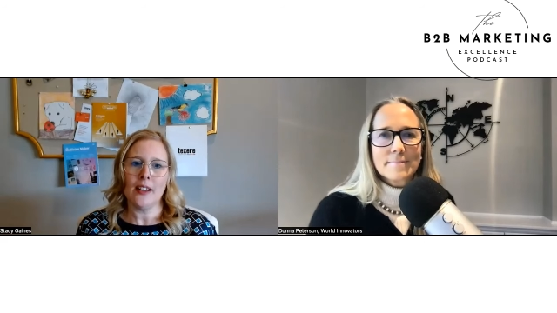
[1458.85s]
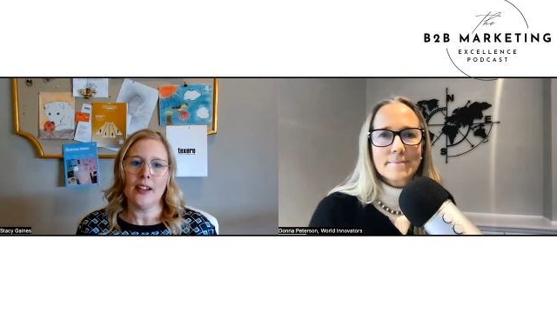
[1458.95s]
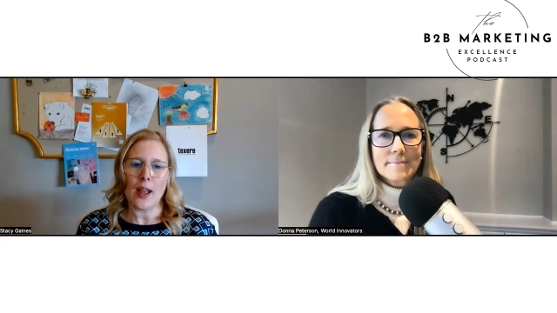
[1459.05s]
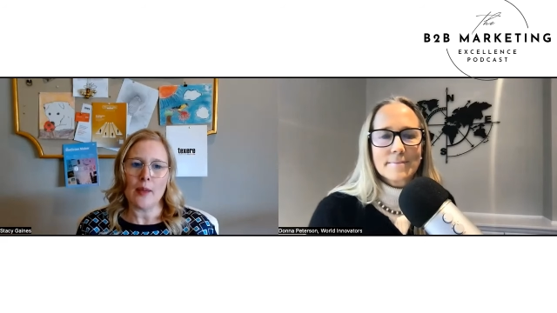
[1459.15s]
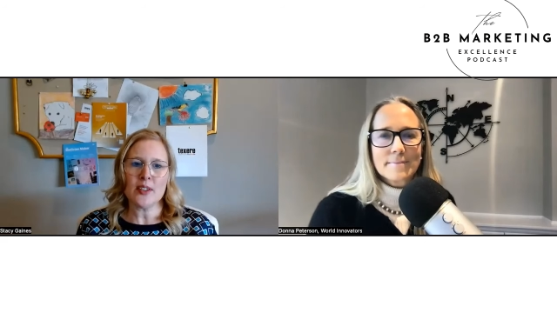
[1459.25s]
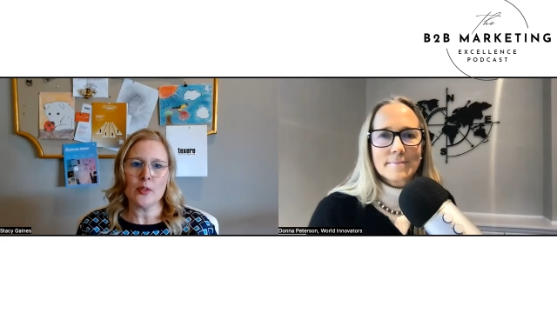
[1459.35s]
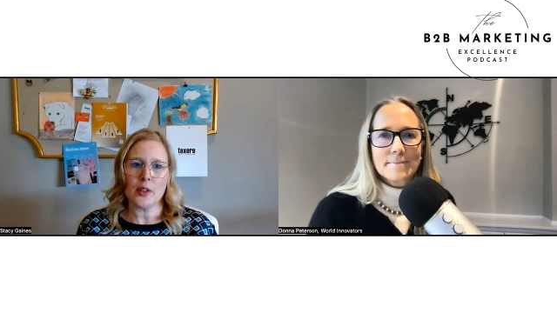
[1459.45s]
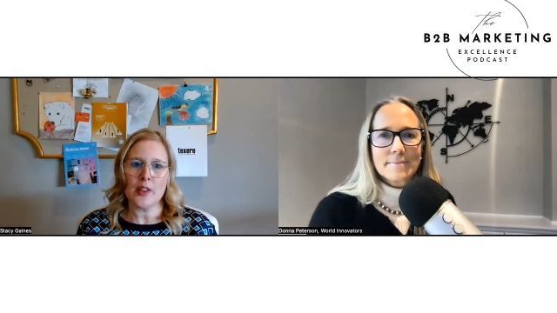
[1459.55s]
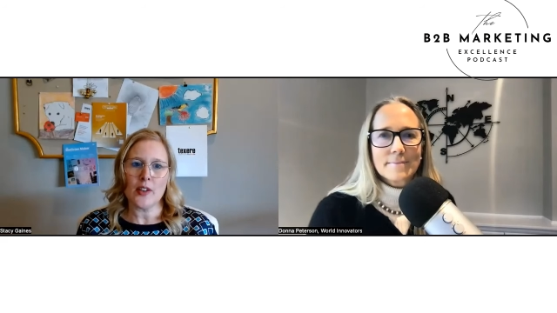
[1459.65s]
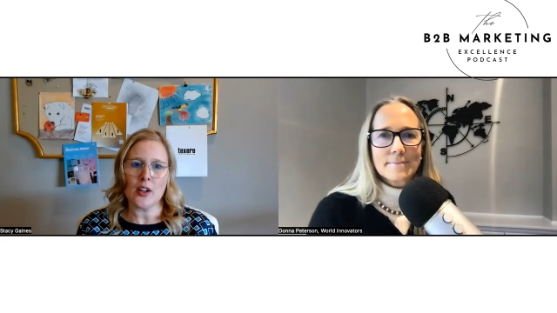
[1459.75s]

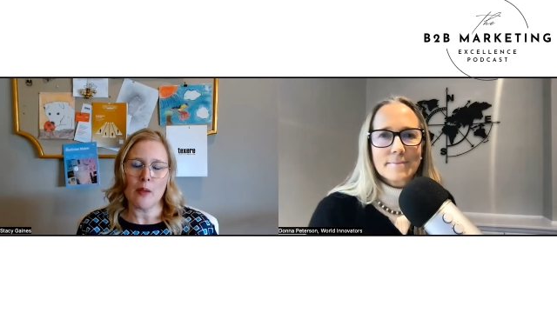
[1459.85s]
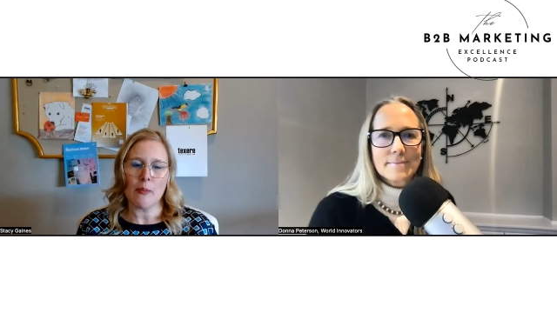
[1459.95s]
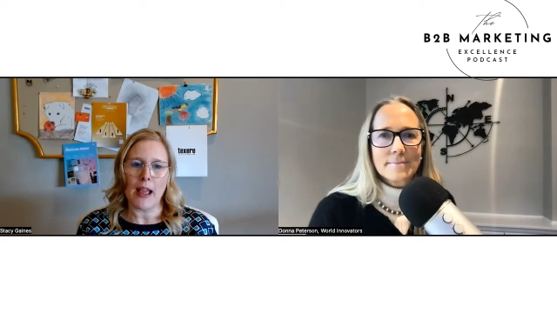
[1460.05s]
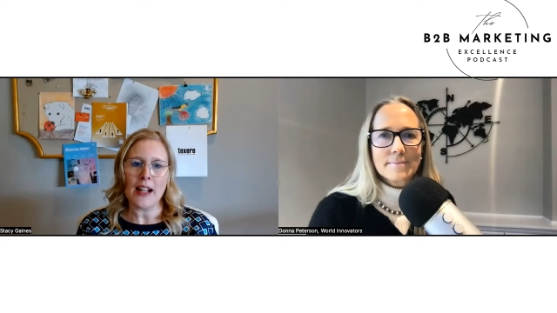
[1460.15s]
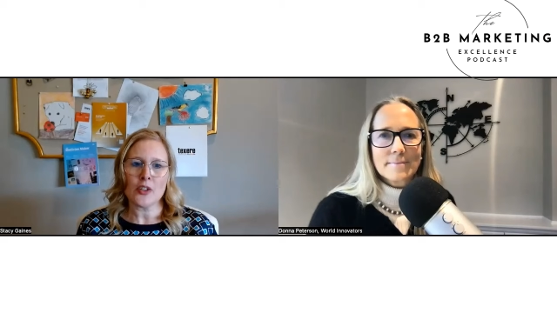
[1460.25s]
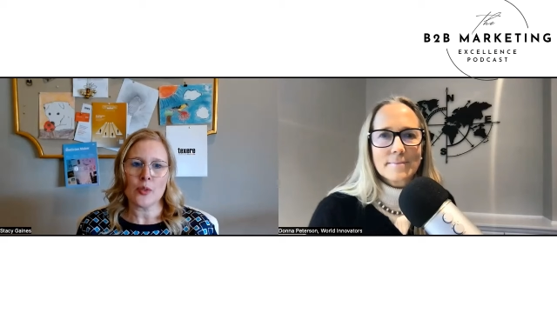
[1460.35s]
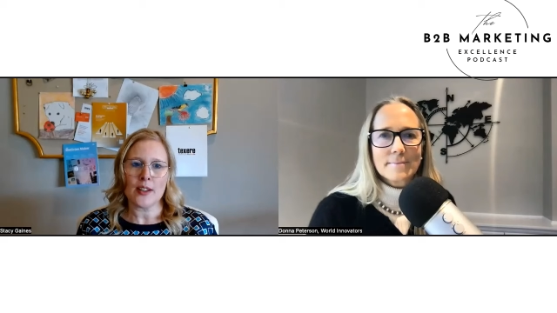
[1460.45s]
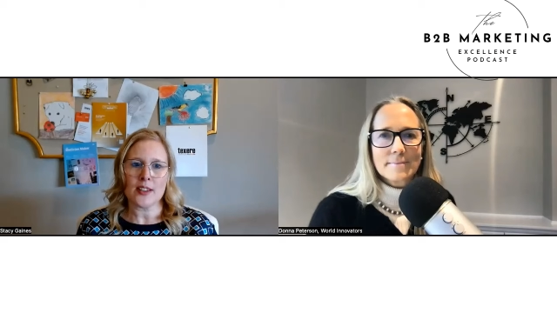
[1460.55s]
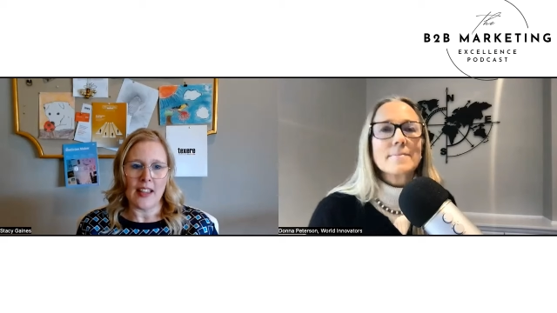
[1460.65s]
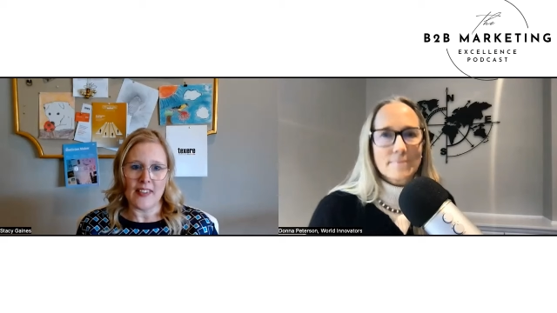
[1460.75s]
Speaker 1: absolutely they'll come back to
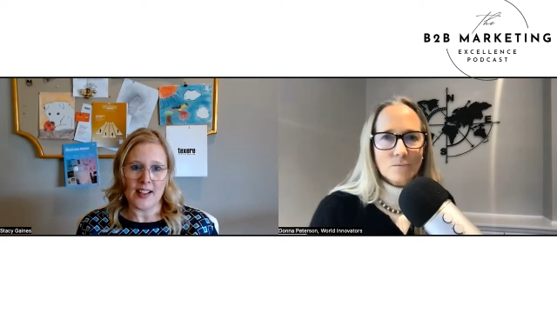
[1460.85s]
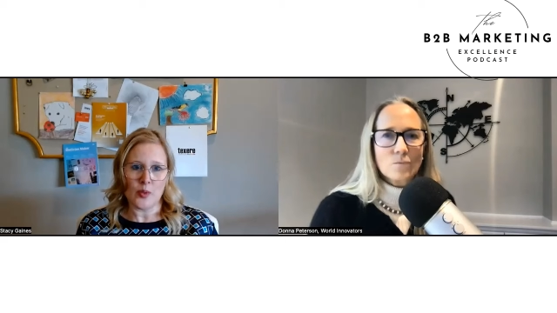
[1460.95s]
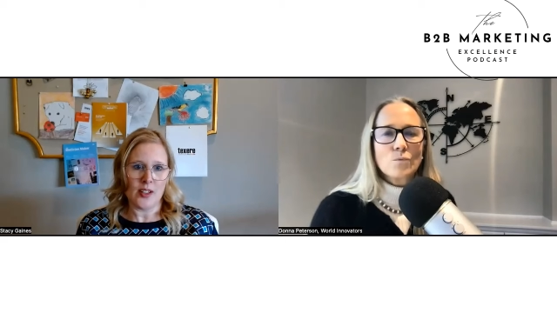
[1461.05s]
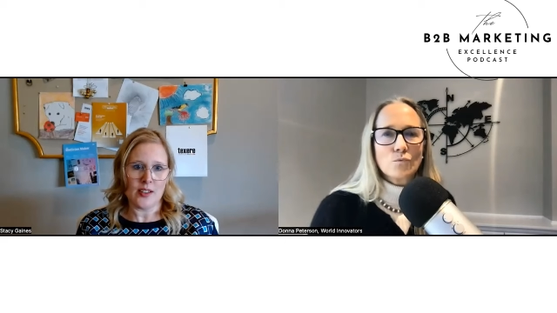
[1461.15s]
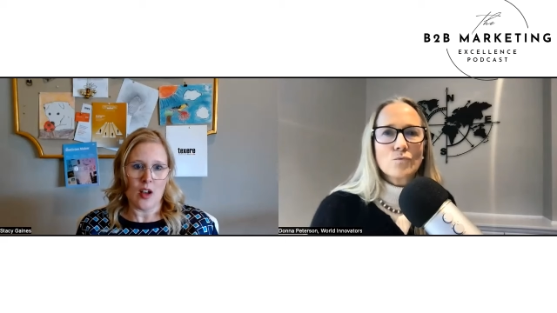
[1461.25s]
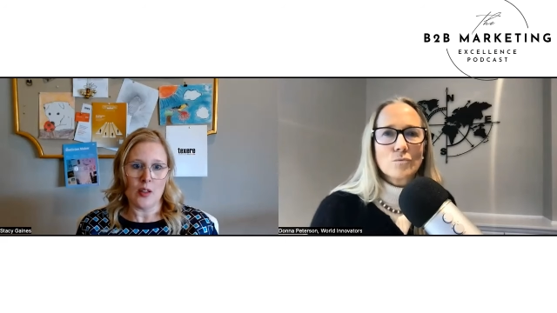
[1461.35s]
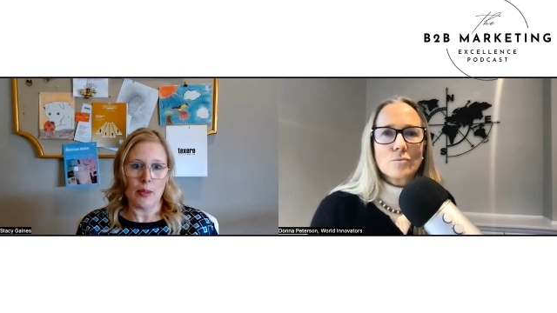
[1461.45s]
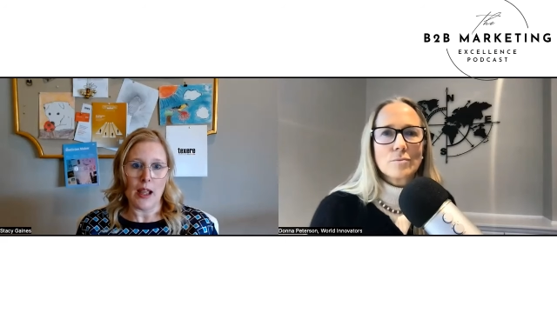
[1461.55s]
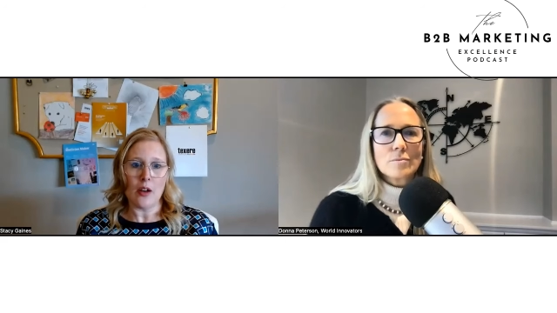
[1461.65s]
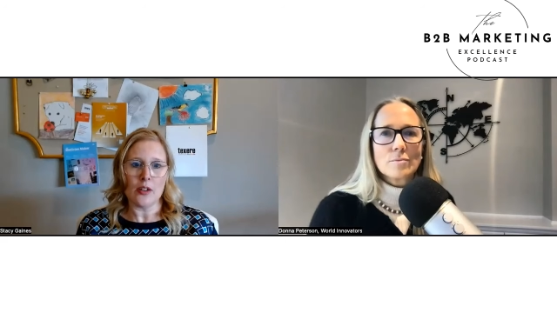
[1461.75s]
us. And that's what it's all
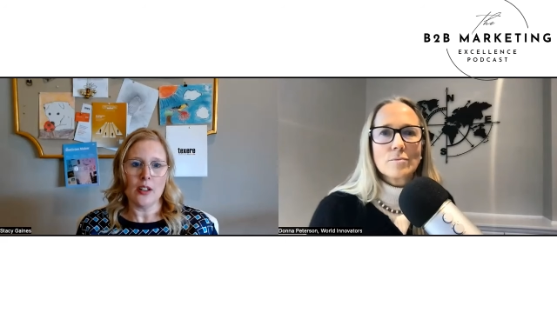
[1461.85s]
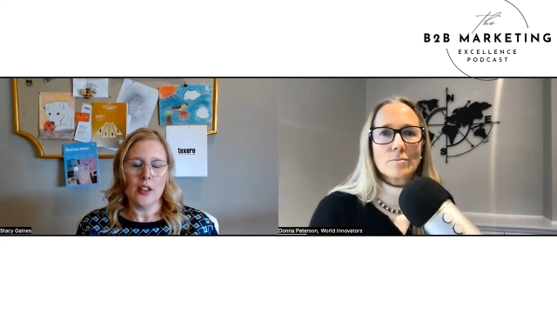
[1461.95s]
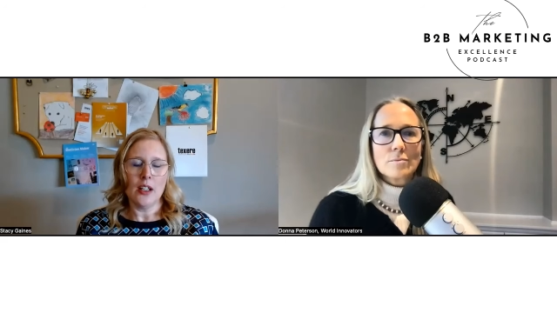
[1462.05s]
about.